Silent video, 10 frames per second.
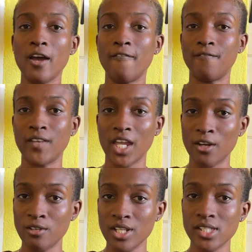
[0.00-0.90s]

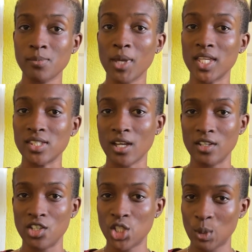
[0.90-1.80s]
varies based
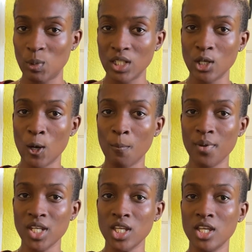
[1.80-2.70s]
on the shipping
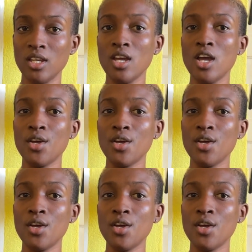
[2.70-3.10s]
company.